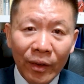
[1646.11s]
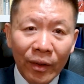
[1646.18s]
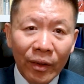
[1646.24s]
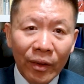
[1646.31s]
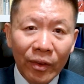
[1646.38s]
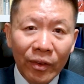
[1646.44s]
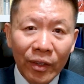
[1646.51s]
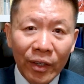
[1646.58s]

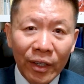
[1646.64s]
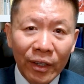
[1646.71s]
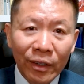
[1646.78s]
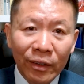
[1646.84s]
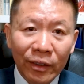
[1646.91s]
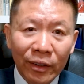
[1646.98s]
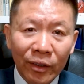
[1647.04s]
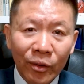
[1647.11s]
they
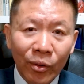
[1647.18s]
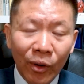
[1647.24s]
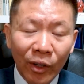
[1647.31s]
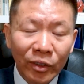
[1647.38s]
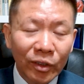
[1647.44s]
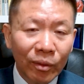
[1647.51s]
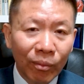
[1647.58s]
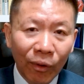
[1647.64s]
are
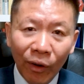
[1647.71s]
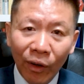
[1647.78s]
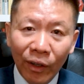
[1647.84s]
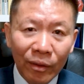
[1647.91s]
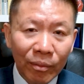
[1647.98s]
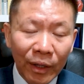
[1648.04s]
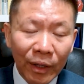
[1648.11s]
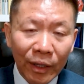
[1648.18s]
across the
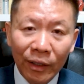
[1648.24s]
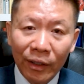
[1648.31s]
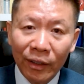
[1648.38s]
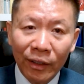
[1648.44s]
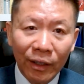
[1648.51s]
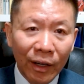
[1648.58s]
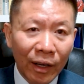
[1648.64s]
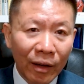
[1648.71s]
board
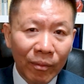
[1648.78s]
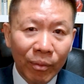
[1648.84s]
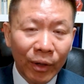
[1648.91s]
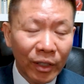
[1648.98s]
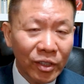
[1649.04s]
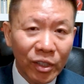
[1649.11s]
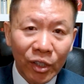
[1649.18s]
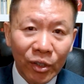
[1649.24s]
being
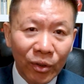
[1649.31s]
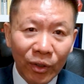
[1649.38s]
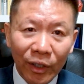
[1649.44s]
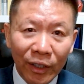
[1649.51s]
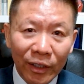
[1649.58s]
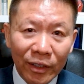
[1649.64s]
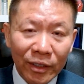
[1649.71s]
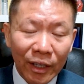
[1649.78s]

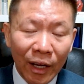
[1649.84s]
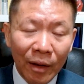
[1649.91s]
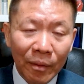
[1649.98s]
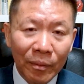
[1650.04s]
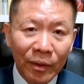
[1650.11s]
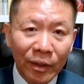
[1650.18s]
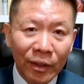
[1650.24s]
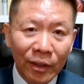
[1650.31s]
persecuted.
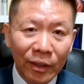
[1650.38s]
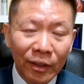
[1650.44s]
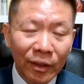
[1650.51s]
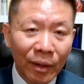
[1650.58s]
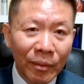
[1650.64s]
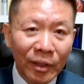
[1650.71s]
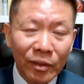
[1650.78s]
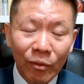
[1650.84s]

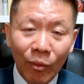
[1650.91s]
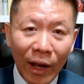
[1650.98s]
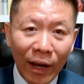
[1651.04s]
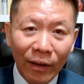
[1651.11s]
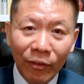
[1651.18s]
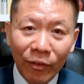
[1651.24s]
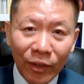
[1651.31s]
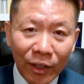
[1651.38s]
One
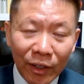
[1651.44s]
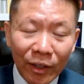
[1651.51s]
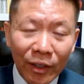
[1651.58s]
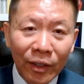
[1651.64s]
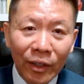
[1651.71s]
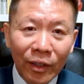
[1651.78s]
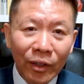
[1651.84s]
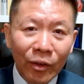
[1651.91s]
of the
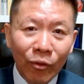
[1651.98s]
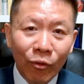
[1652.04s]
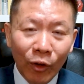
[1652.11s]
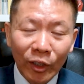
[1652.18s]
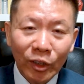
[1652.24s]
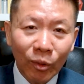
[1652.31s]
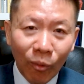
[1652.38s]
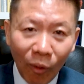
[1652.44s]

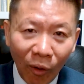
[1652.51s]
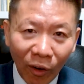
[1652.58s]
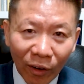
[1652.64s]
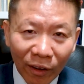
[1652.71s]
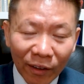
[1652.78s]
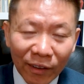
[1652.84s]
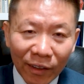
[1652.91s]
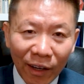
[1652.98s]
first
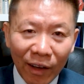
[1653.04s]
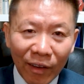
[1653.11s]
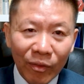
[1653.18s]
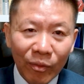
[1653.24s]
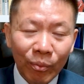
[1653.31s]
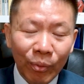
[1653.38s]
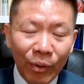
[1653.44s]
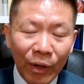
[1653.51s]
war
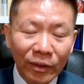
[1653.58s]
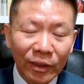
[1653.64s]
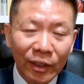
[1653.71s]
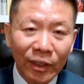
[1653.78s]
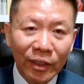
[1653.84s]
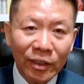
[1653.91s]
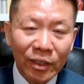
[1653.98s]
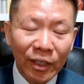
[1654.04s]

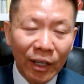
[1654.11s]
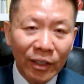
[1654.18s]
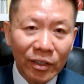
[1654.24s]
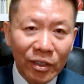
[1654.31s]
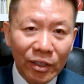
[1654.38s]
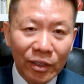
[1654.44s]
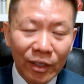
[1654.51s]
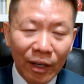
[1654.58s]
dictator
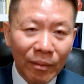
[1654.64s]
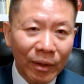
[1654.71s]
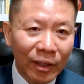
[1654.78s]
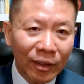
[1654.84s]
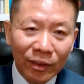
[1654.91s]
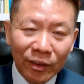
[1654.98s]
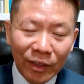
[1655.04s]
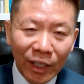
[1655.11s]

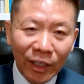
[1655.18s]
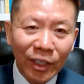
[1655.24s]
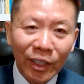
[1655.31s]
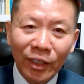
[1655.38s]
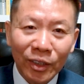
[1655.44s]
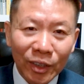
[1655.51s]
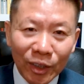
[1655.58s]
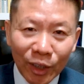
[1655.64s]

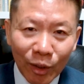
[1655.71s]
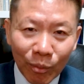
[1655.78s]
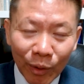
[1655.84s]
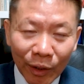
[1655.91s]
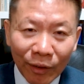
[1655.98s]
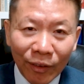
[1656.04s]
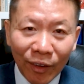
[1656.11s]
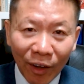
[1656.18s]
Xi
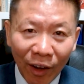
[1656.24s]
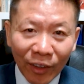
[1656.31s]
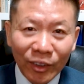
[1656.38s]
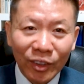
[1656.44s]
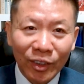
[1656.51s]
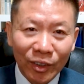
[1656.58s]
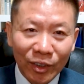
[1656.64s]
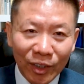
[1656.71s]
Jinping
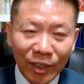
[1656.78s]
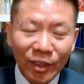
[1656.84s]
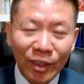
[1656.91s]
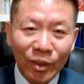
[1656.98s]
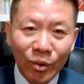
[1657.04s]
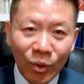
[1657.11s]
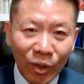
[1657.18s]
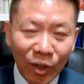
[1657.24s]
launched since he
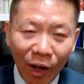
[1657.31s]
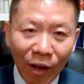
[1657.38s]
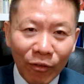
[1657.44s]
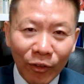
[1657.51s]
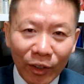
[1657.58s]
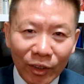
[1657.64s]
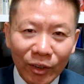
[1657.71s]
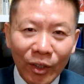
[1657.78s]
took
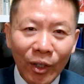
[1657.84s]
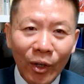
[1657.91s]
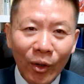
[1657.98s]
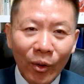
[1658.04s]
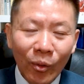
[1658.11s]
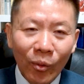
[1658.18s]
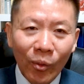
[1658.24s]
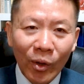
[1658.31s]
office
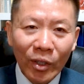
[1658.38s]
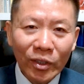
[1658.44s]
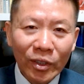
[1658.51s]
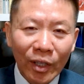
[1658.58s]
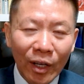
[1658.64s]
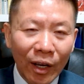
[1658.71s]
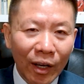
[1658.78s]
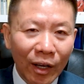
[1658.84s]
was
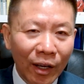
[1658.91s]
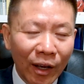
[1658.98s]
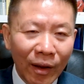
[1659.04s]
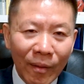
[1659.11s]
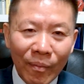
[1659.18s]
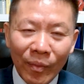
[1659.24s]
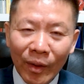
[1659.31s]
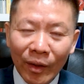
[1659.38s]

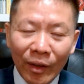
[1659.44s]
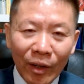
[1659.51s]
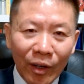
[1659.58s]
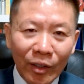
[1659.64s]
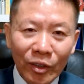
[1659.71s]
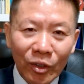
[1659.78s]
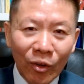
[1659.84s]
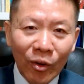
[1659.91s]
a
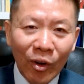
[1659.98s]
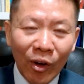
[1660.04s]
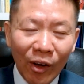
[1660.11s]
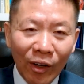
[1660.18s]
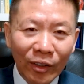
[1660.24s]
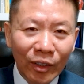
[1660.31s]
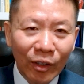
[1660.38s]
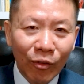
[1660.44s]

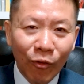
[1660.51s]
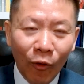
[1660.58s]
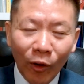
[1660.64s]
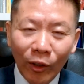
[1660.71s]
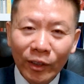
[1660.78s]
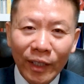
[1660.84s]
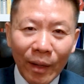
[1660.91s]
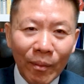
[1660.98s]
so-called
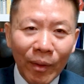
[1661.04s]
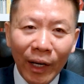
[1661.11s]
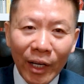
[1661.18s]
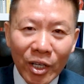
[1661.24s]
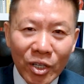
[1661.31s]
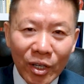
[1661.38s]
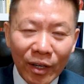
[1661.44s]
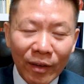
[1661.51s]
forced
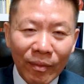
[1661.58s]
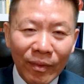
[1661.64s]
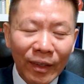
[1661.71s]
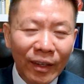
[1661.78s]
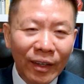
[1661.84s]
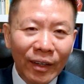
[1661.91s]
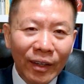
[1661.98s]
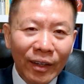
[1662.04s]
demolition
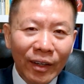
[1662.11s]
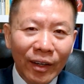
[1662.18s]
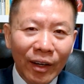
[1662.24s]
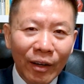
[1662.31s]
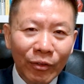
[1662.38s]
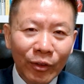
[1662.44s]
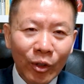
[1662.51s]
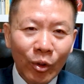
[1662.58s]

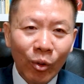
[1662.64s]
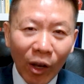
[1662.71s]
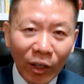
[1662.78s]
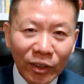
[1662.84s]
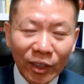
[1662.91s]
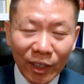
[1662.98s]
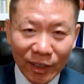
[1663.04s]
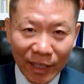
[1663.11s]
of
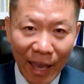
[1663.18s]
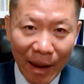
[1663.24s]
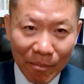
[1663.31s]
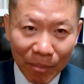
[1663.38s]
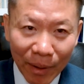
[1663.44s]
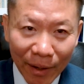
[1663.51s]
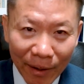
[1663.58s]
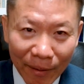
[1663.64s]
crosses
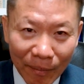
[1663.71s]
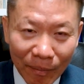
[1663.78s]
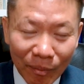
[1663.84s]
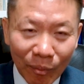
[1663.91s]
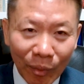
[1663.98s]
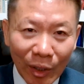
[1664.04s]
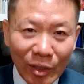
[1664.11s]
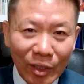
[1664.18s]
campaign.
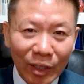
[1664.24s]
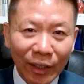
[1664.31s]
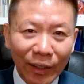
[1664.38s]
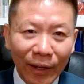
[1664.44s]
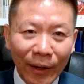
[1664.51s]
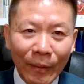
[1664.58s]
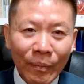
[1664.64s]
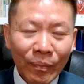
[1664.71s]

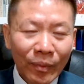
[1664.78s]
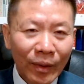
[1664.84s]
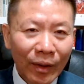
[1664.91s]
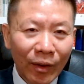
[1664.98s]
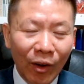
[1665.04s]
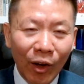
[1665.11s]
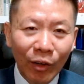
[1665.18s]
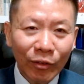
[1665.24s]
Basically,
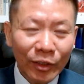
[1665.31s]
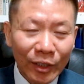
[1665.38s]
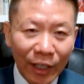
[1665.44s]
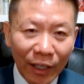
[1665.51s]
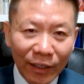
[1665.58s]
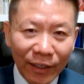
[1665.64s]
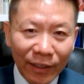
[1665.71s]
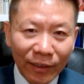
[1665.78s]
all of a
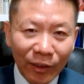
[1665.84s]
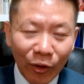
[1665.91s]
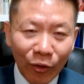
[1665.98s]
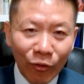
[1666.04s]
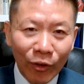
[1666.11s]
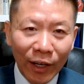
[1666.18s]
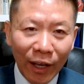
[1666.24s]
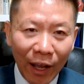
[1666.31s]
sudden,
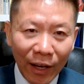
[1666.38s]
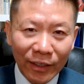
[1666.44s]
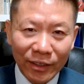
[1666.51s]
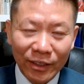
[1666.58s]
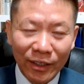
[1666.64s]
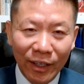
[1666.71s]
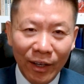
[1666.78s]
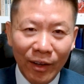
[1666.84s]

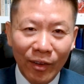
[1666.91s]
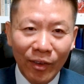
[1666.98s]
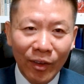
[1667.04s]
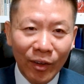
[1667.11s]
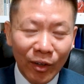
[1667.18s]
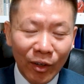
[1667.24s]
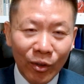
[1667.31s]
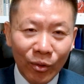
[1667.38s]
overnight,
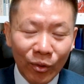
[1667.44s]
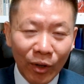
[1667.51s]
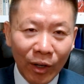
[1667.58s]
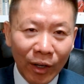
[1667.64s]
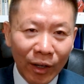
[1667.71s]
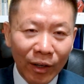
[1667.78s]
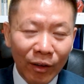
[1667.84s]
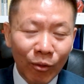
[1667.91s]

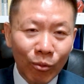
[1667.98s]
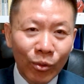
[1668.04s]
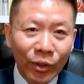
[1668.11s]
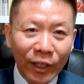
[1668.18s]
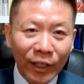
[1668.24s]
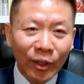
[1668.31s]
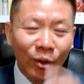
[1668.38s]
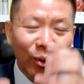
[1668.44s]
a
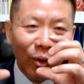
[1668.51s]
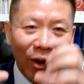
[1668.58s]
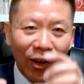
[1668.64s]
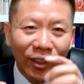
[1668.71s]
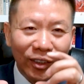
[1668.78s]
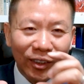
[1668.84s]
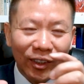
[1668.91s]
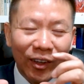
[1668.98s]
wooden
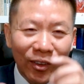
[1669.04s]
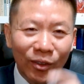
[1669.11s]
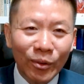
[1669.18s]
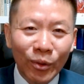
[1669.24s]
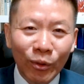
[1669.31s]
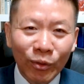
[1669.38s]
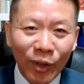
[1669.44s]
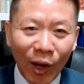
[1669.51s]
cross on the
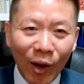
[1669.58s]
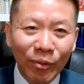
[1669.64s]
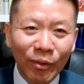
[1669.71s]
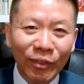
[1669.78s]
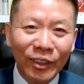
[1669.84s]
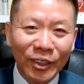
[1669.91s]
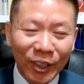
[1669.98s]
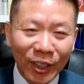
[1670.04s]
rooftop of
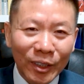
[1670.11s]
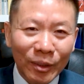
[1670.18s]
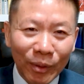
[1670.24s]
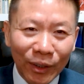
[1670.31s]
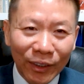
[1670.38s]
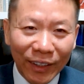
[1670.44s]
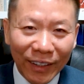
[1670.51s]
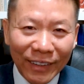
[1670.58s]
the church
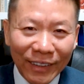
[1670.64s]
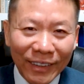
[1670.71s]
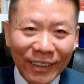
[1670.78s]
building